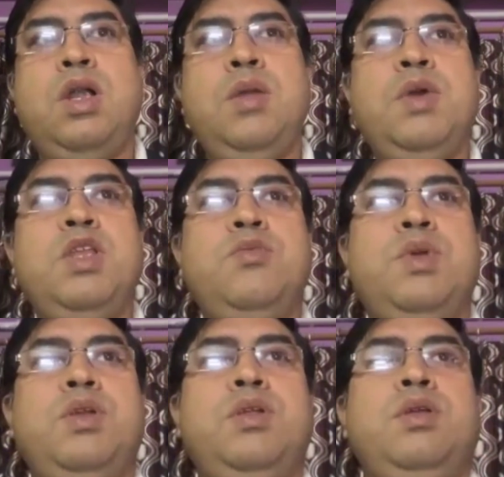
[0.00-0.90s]
Early
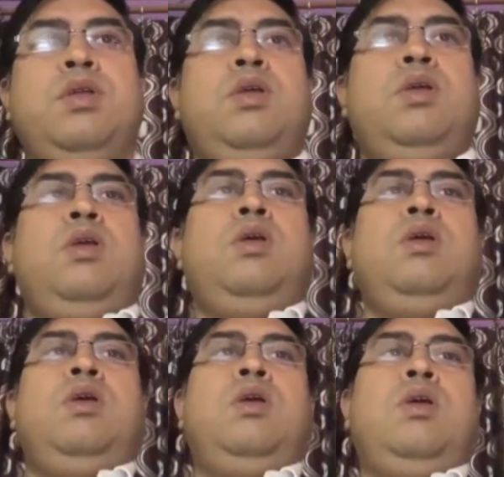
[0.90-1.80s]
management
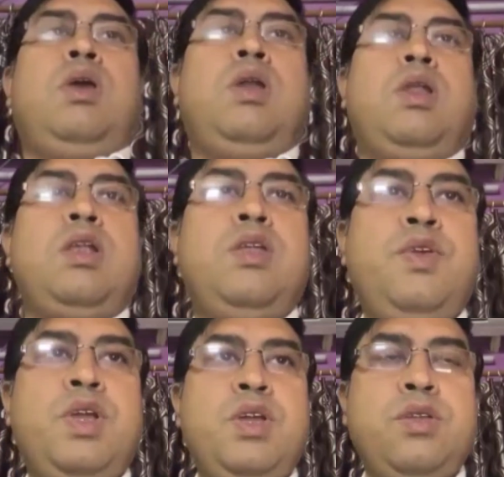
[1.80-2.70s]
and
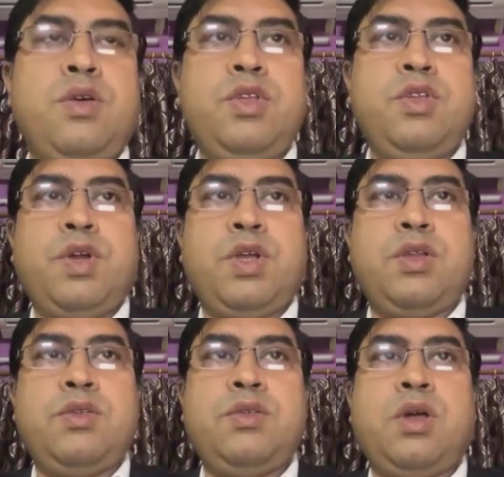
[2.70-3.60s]
identification of these
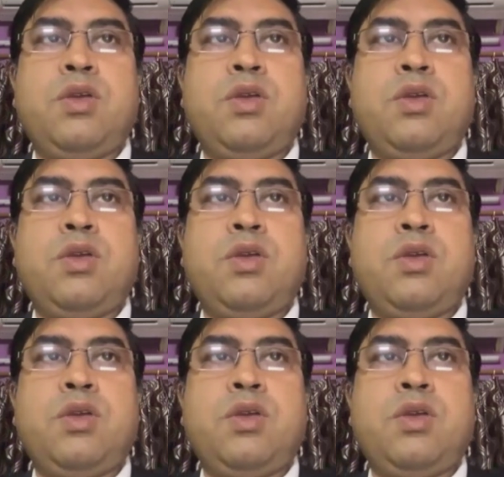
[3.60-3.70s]
factors